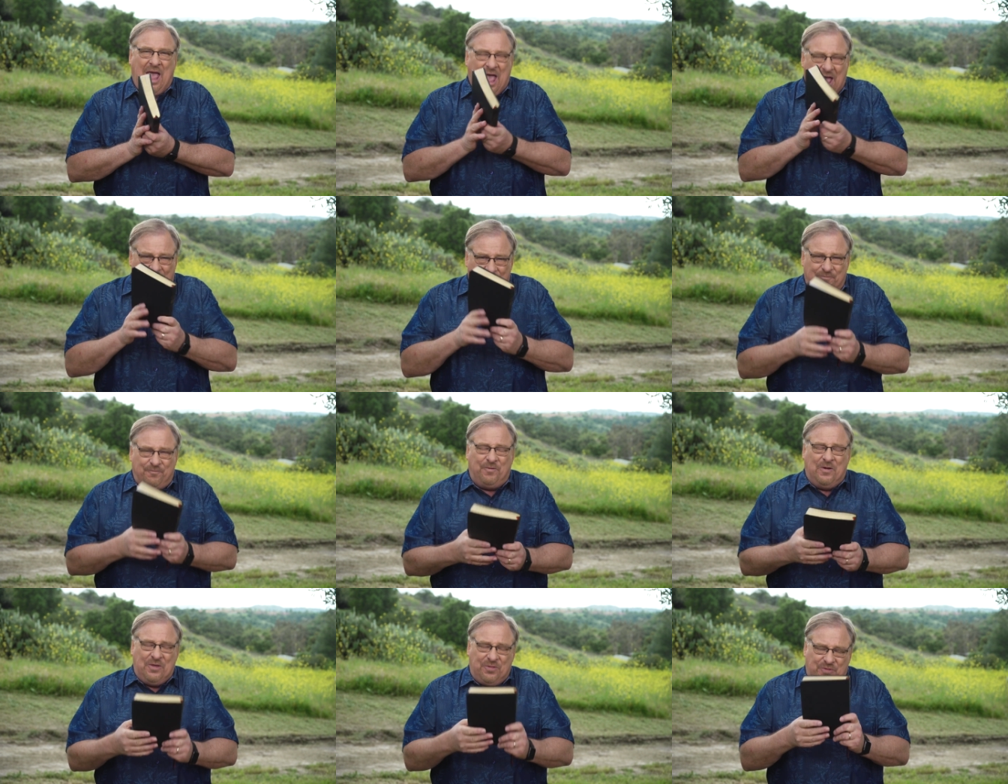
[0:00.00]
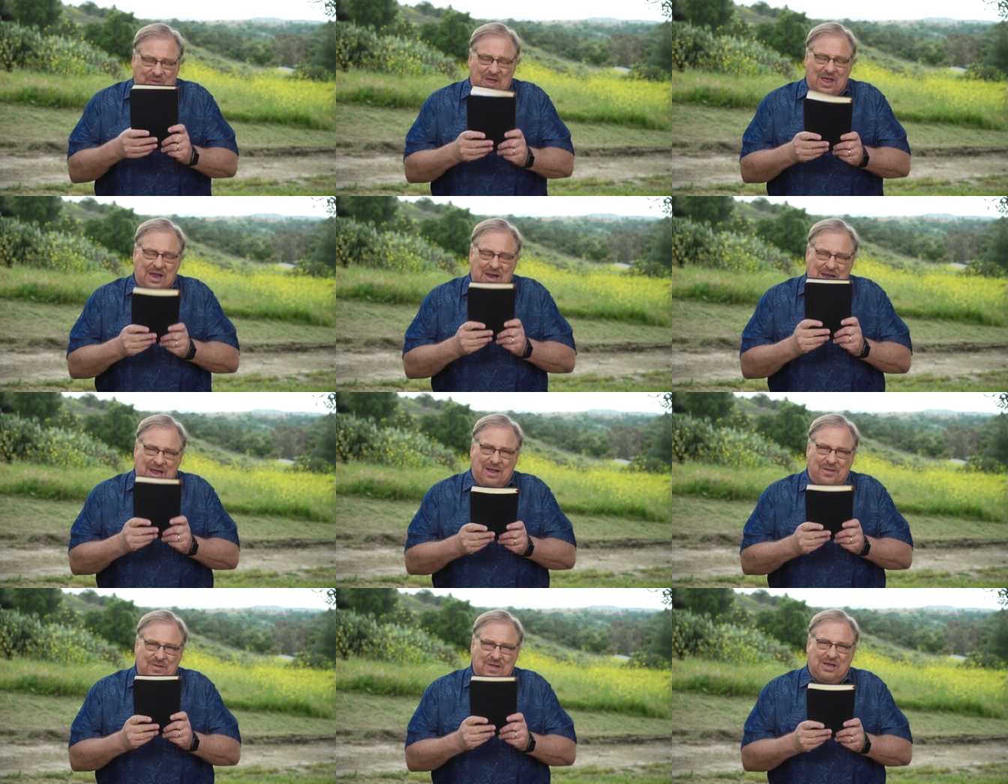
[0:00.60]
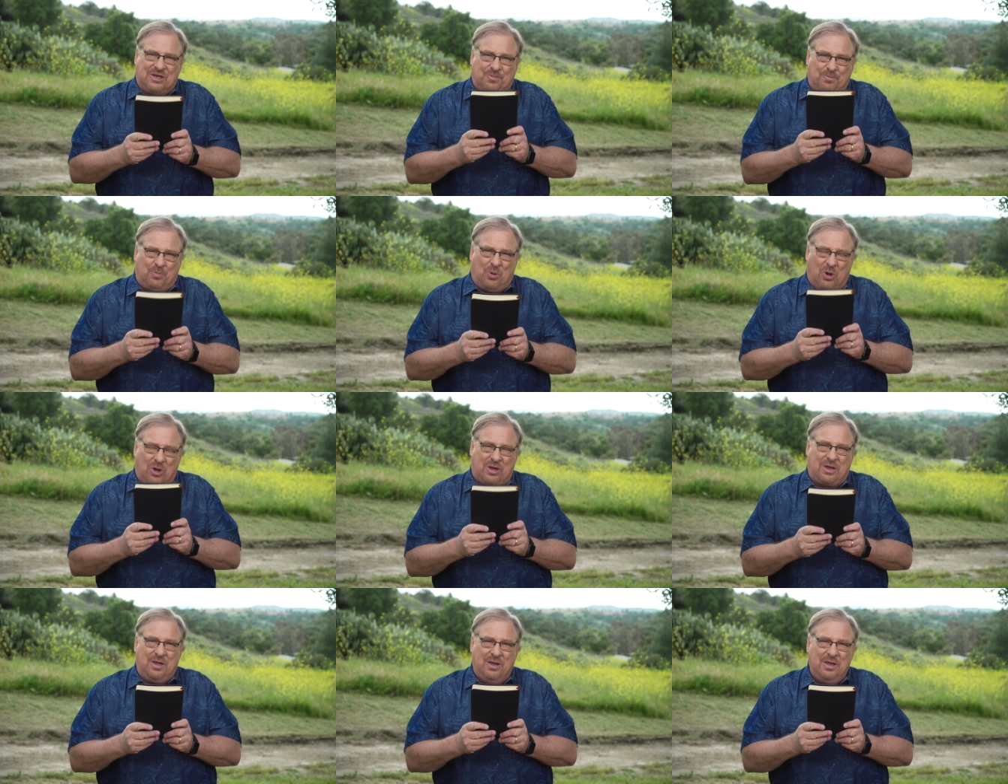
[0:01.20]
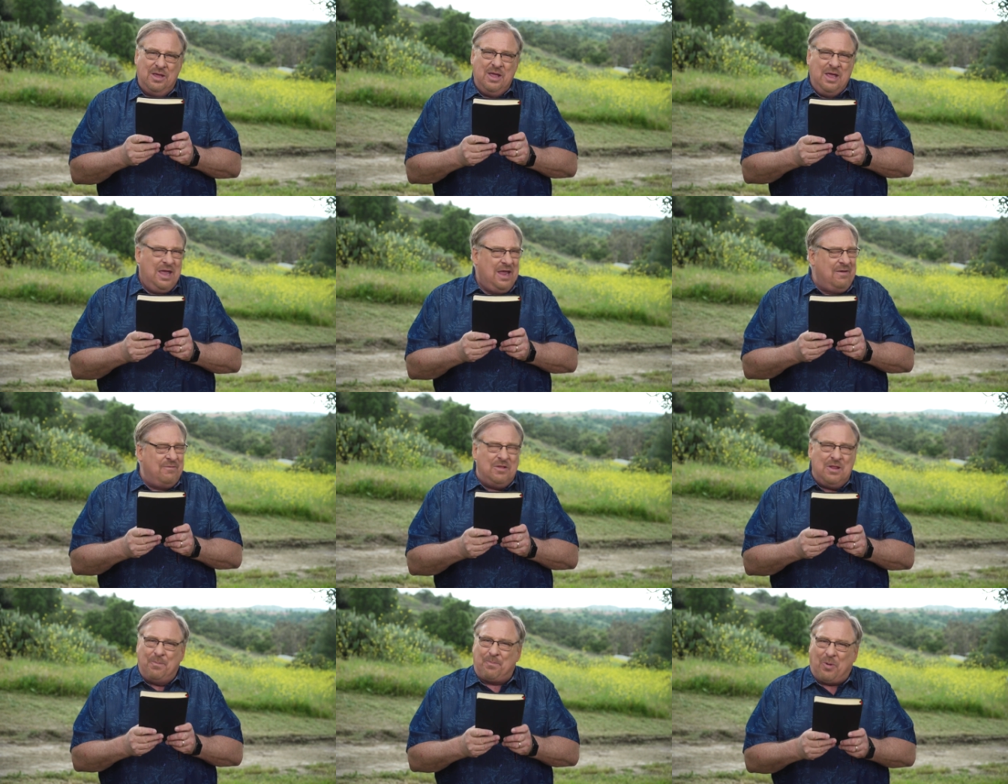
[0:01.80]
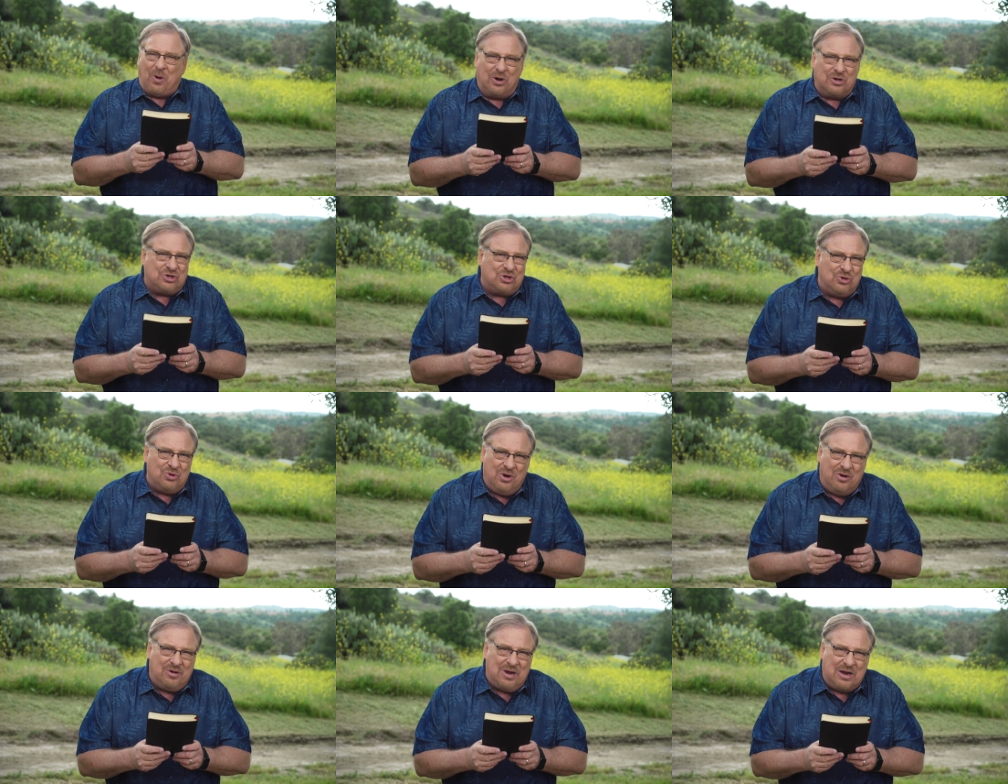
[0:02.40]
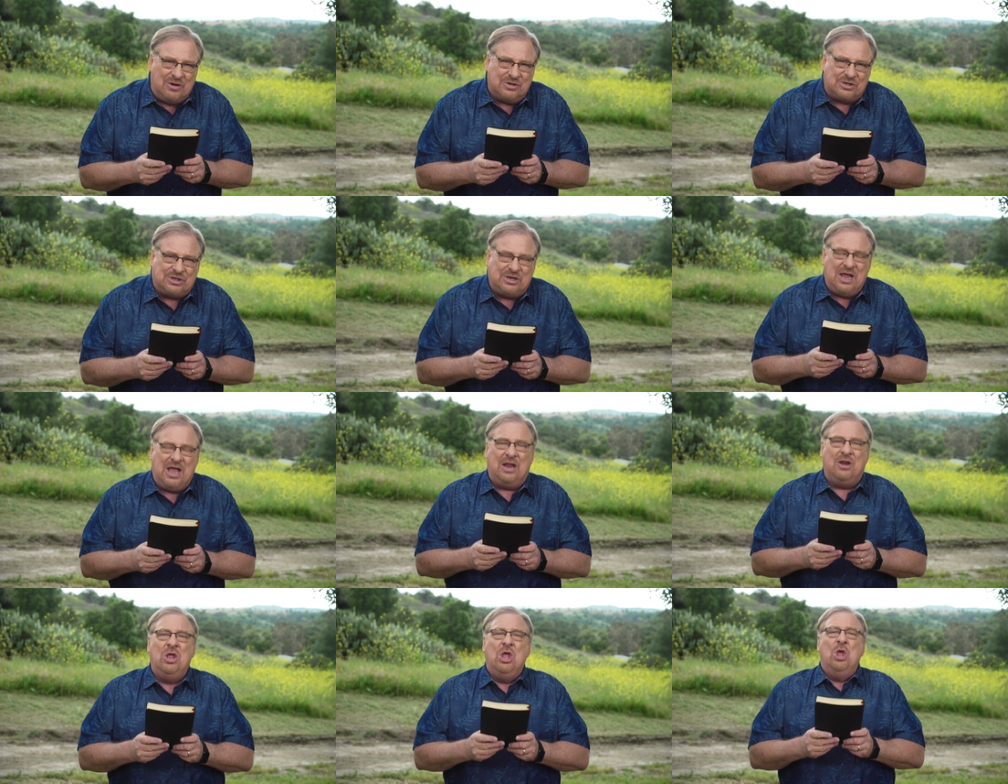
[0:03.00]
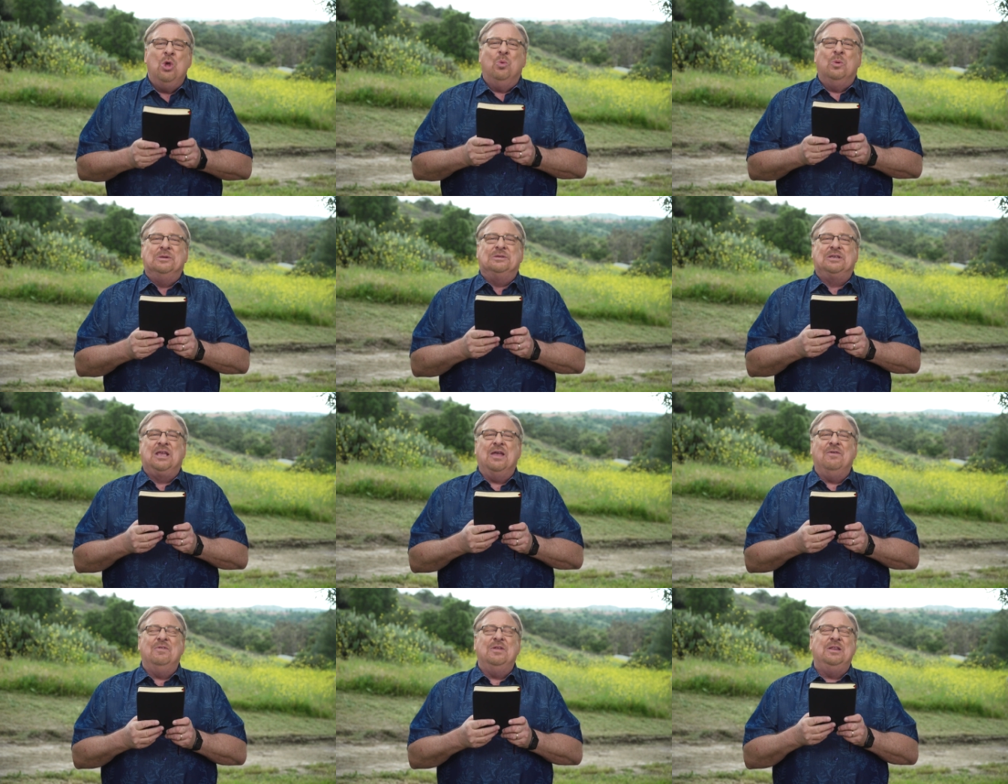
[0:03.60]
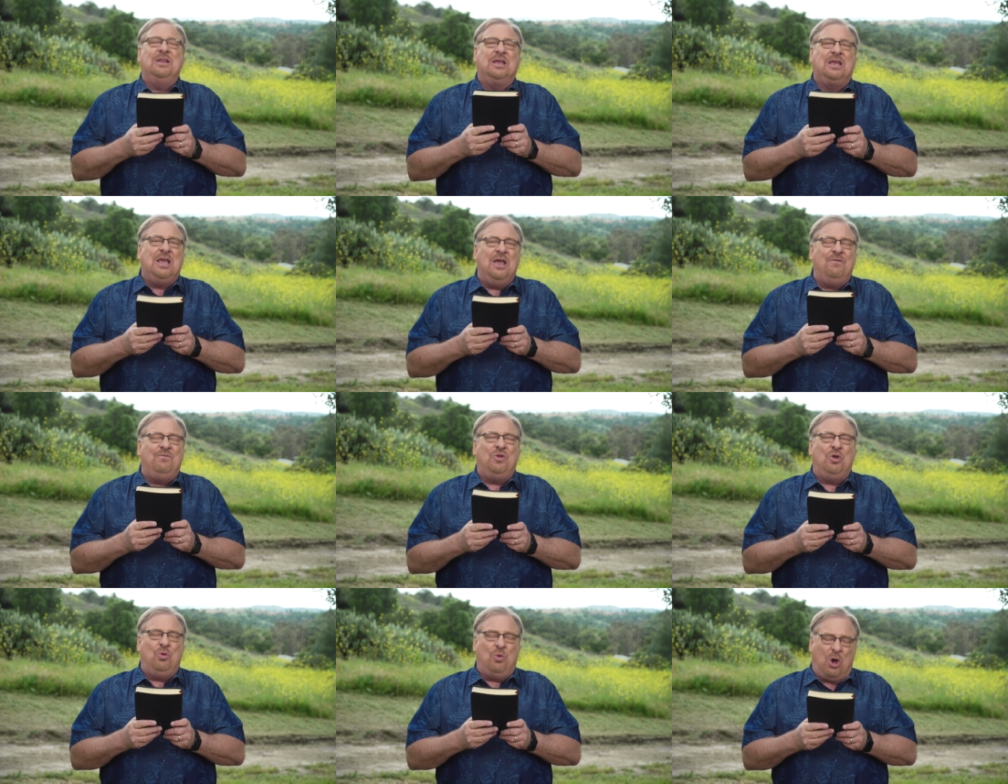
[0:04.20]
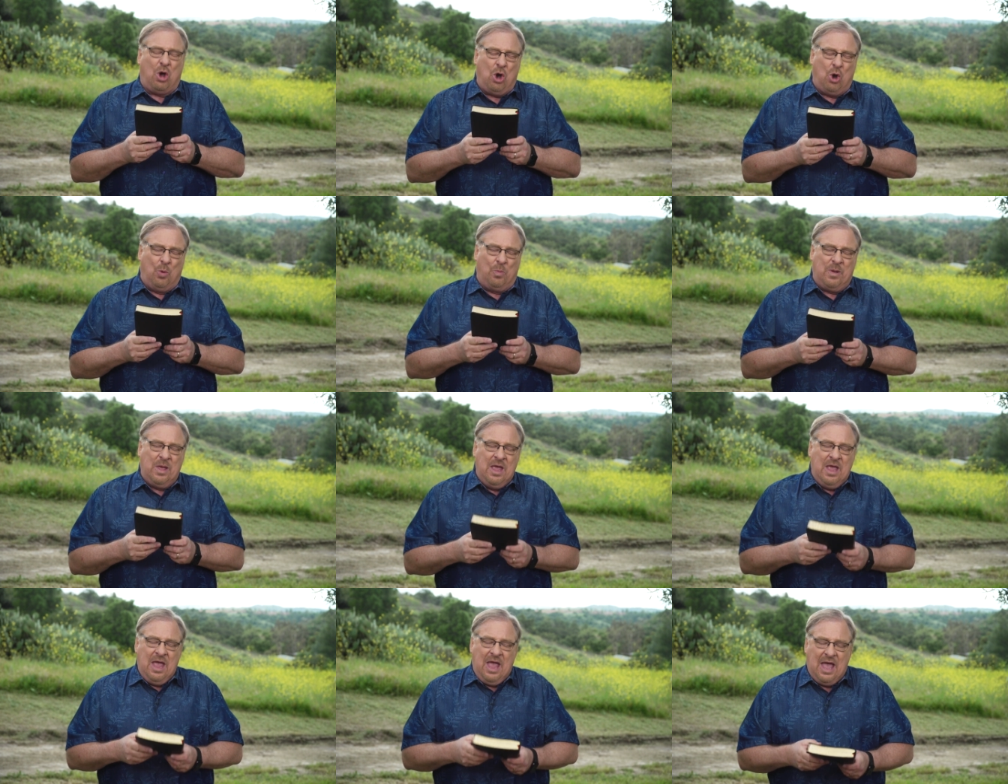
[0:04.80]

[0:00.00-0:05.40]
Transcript: Everything in this book, even the parts you don't understand, was given to give you hope.